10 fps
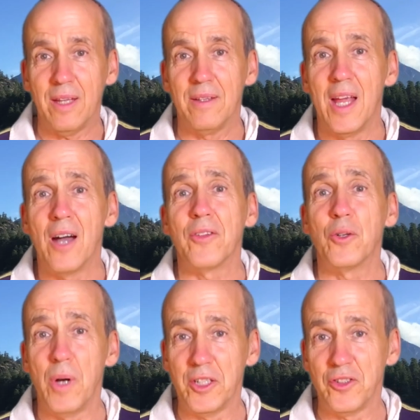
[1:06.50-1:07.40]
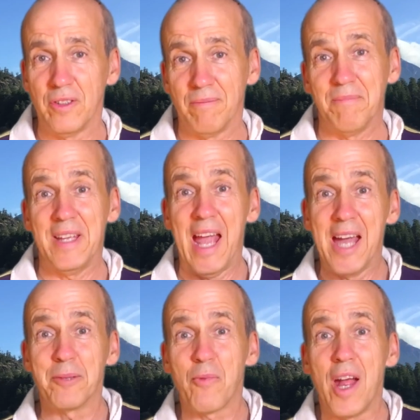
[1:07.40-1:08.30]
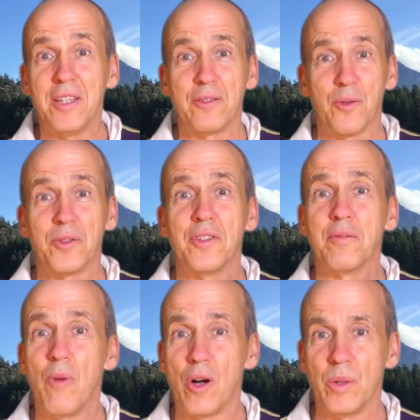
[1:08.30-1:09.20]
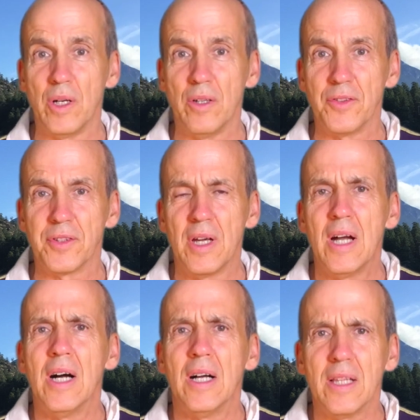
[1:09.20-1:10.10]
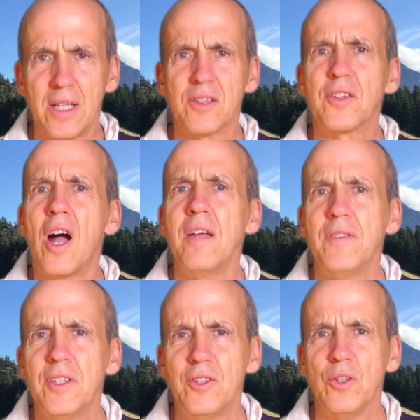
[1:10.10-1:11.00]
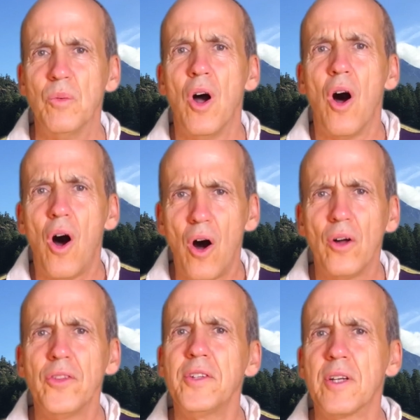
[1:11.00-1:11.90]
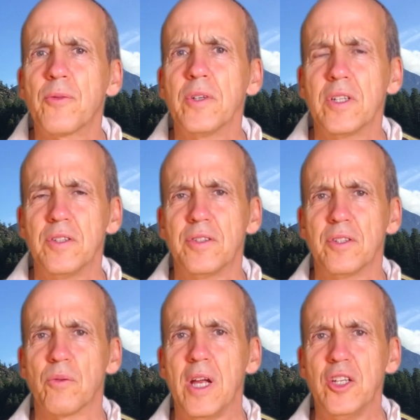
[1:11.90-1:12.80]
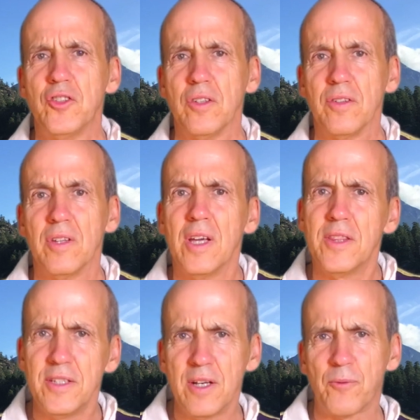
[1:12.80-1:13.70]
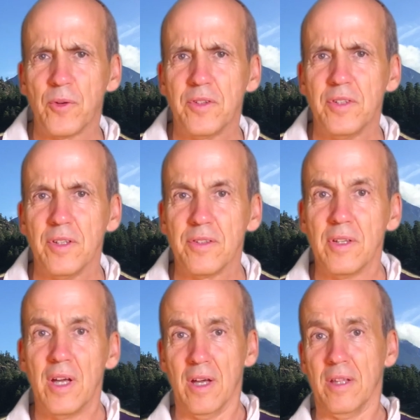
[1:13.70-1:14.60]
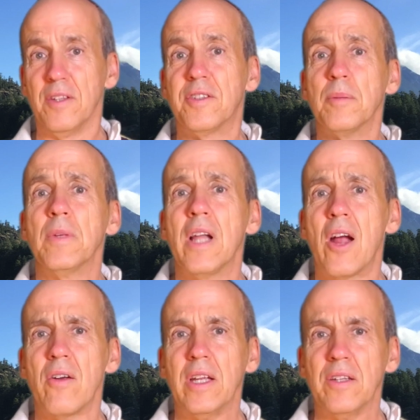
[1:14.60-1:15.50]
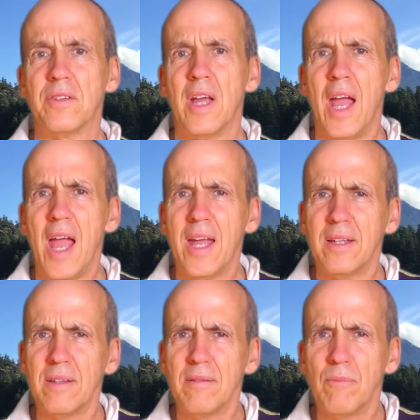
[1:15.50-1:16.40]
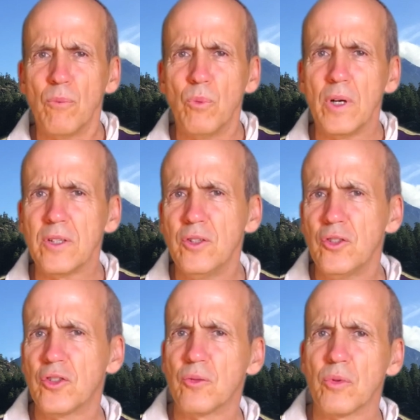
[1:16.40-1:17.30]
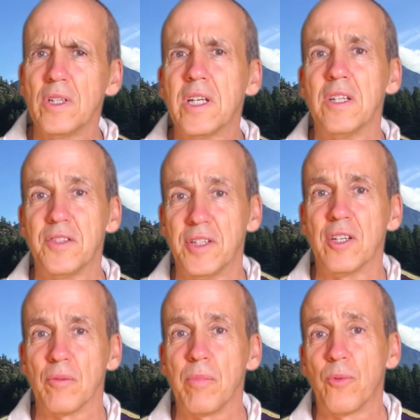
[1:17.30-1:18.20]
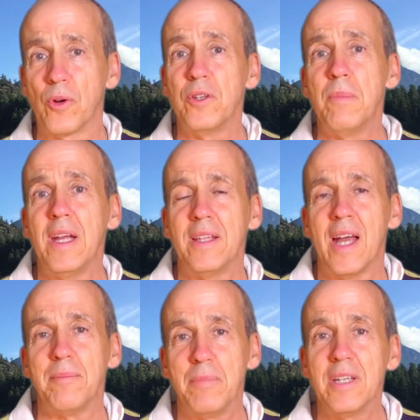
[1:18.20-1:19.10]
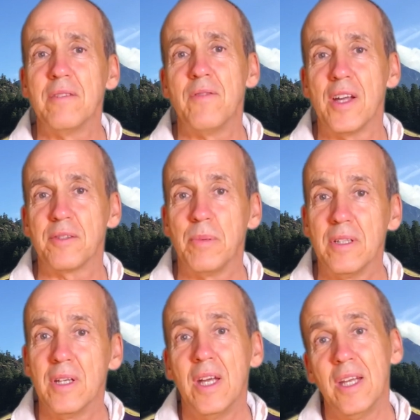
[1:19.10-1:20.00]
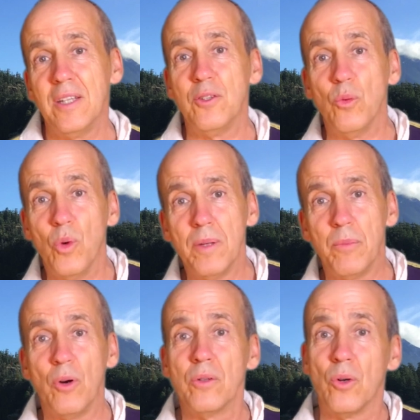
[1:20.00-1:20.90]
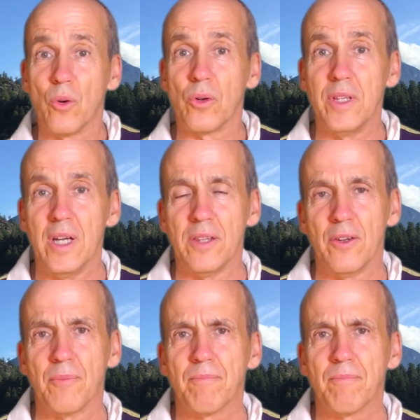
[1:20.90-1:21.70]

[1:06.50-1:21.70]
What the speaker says: now the question, catamarans versus monohulls. Let's dive into all the different considerations, the differences, the similarities, and what you should really consider before you make that big investment into one boat or the other.